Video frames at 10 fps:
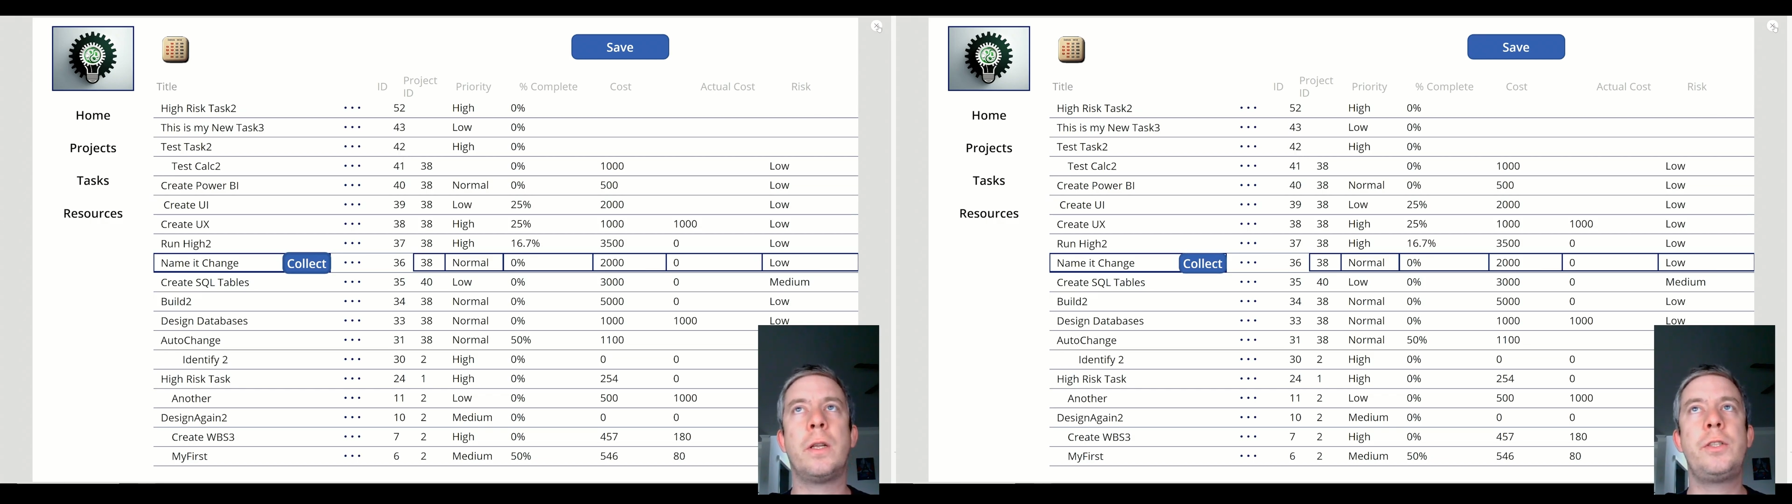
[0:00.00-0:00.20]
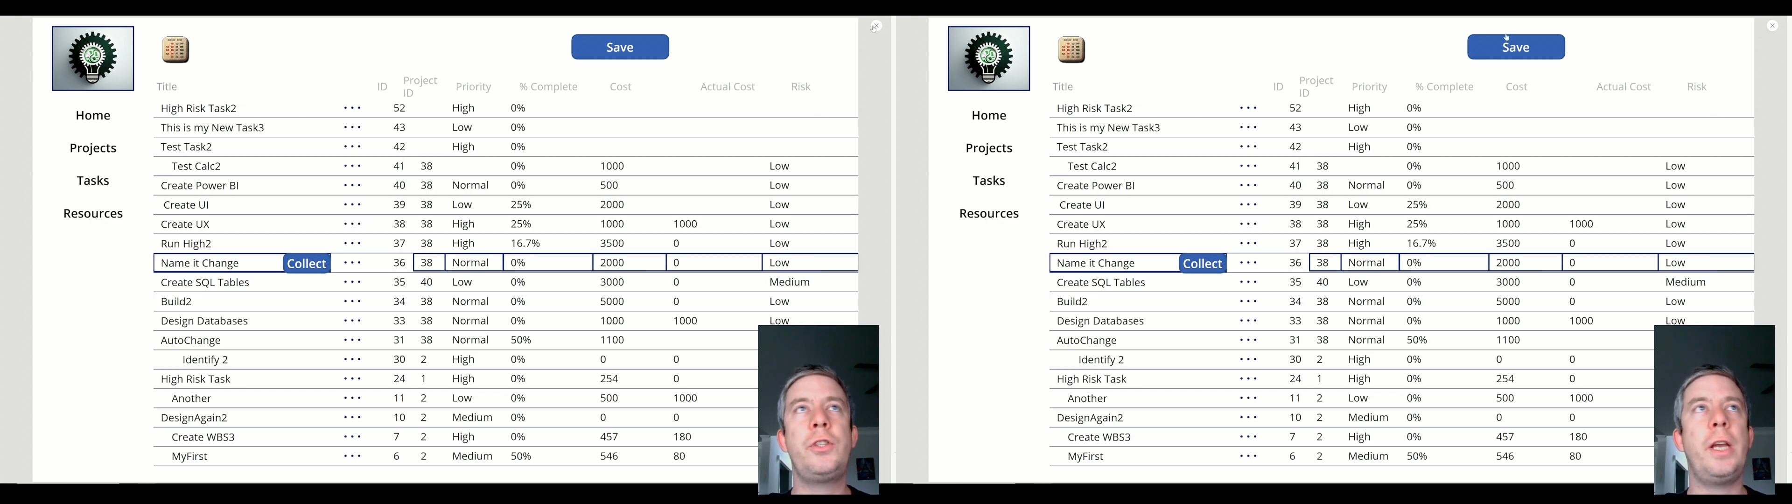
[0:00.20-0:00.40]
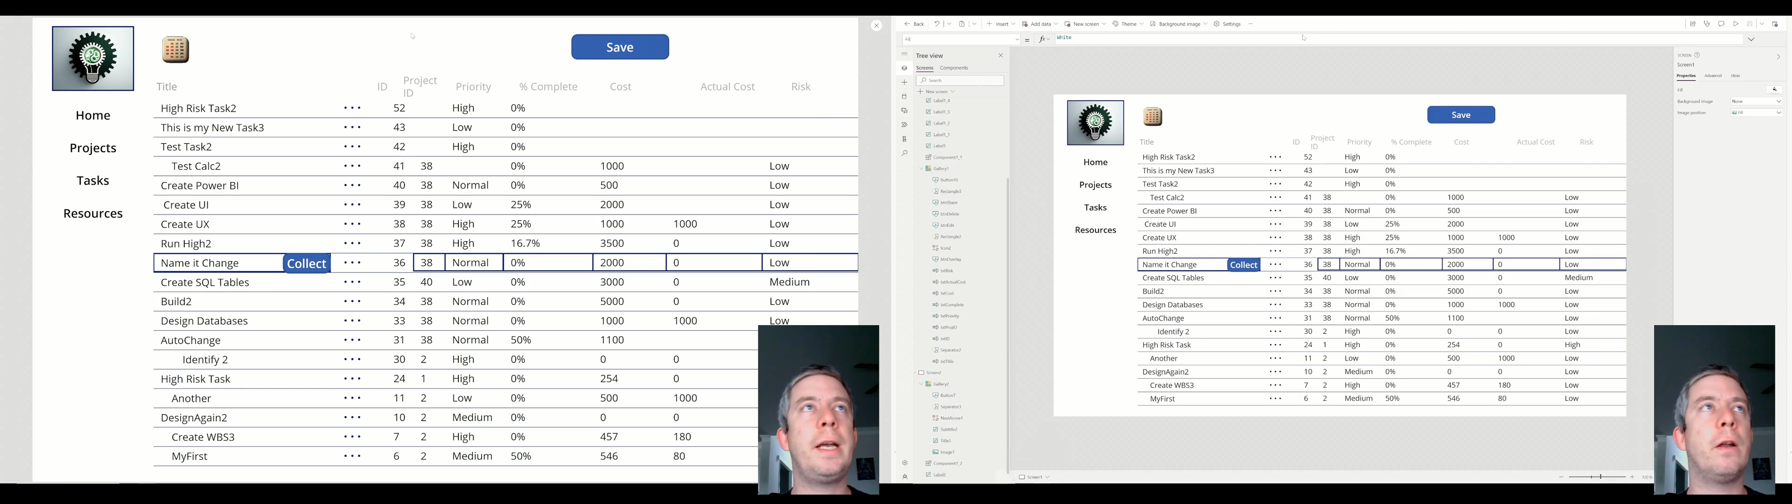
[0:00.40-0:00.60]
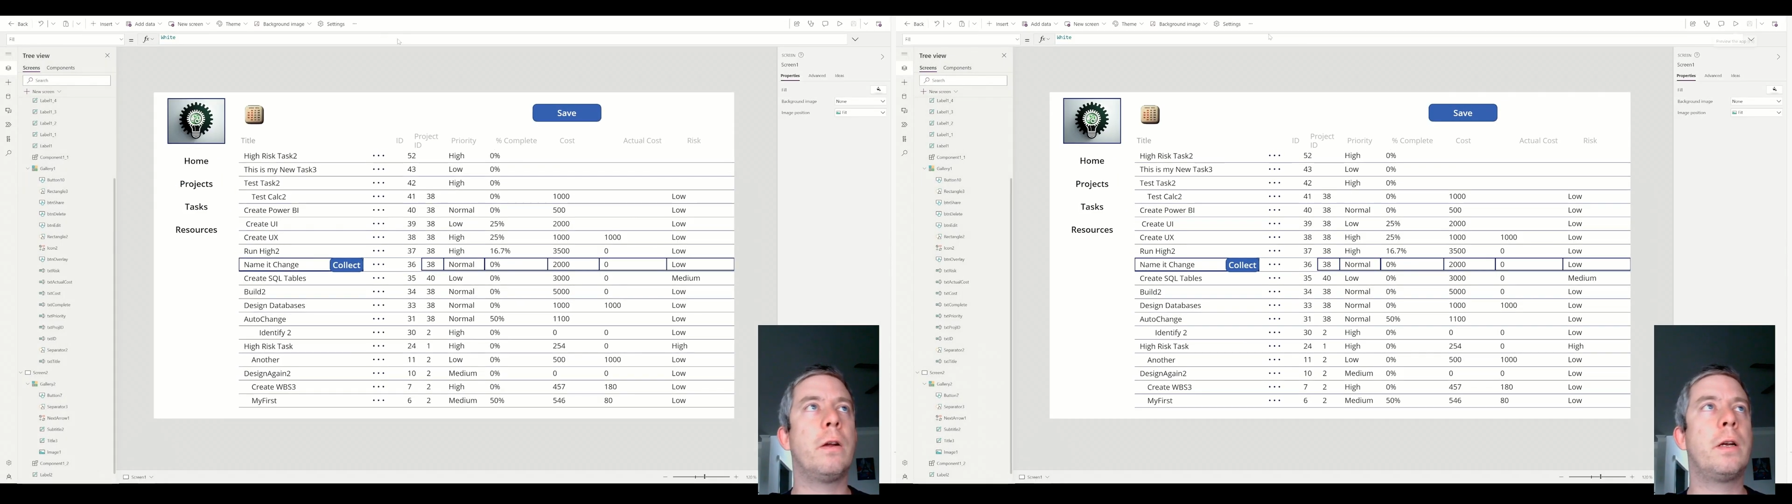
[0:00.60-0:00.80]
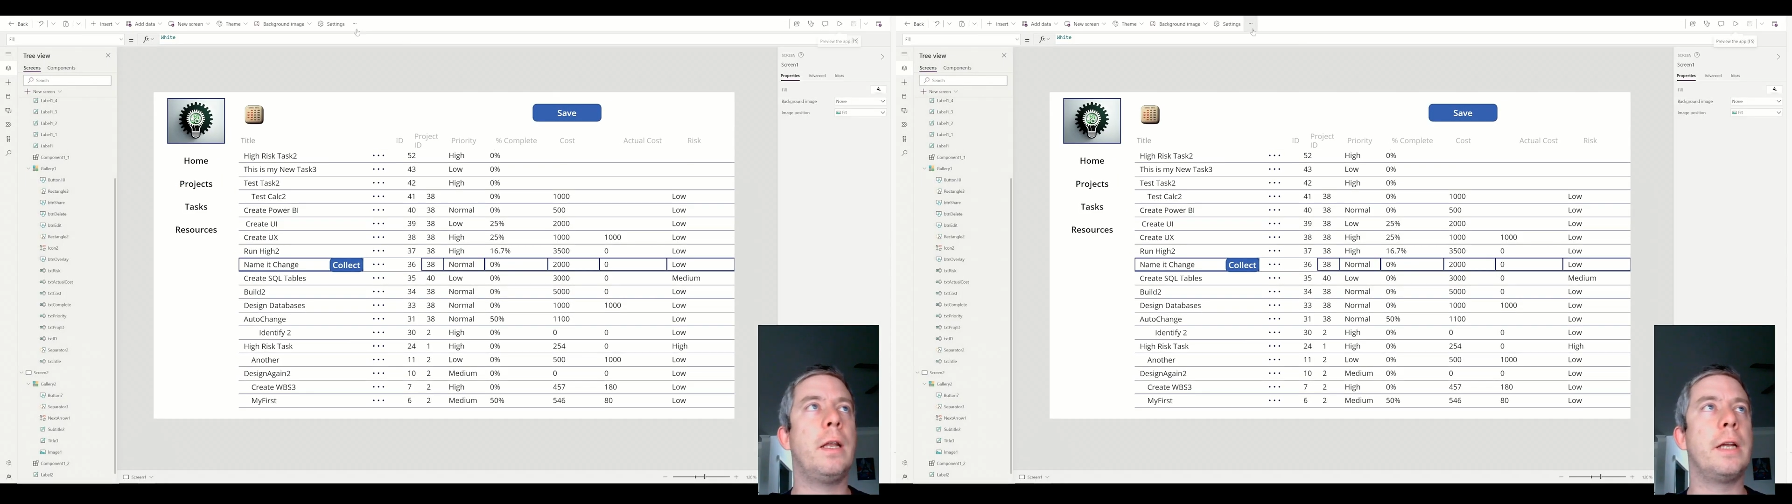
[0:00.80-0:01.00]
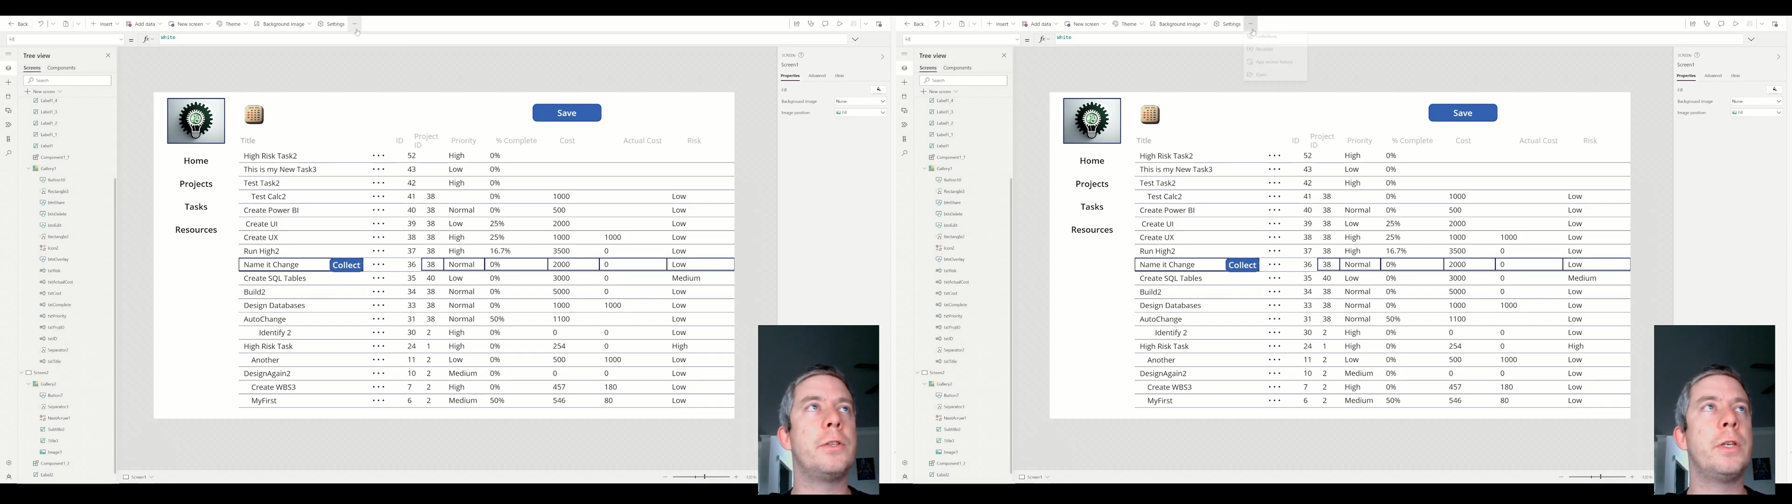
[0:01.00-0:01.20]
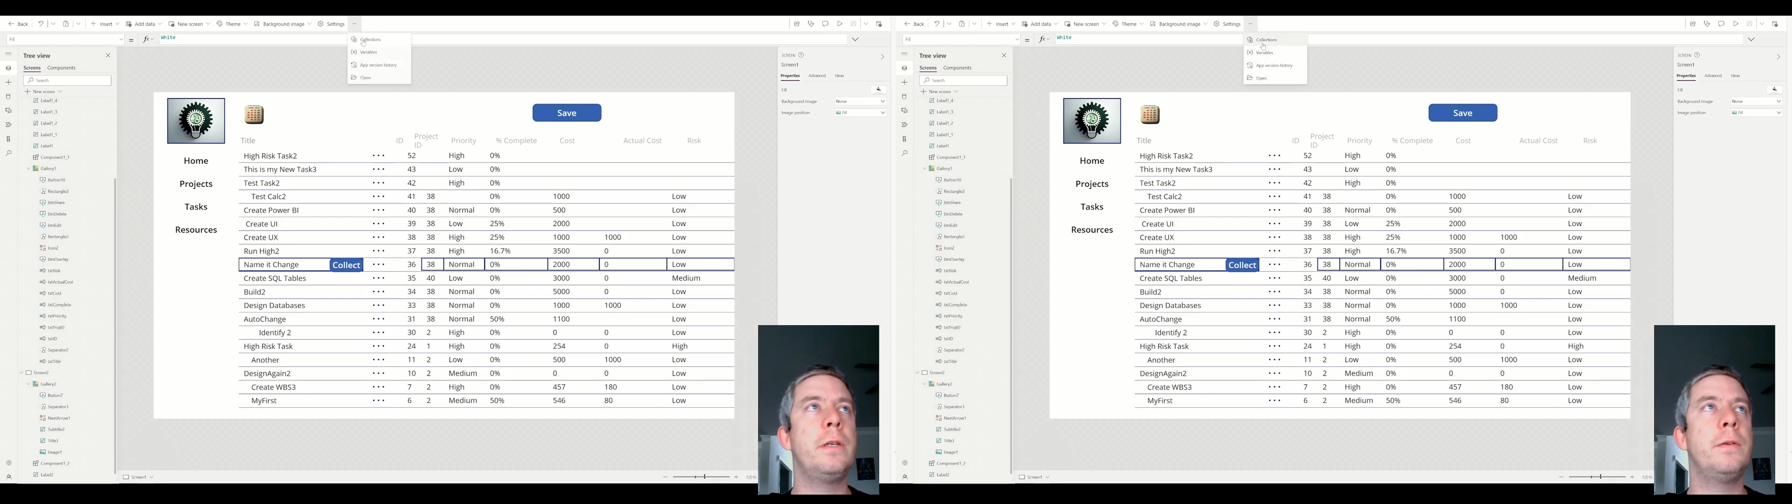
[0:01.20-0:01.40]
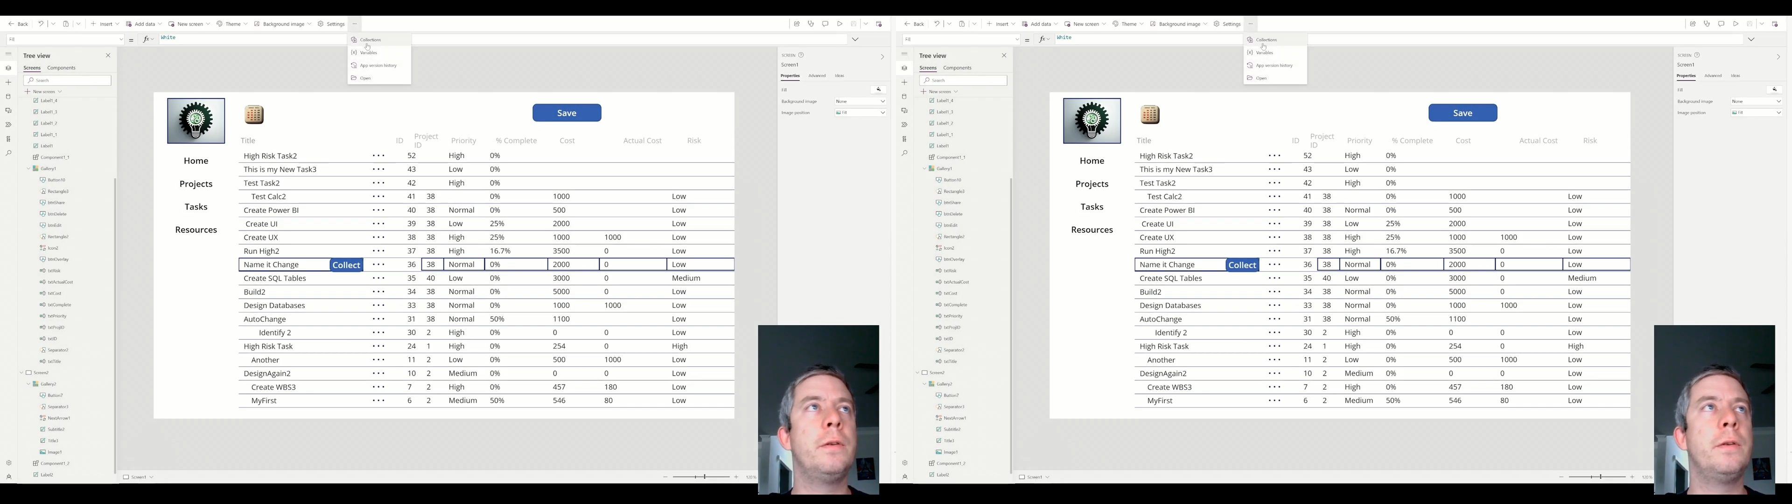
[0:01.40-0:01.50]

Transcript: let's check out our collection.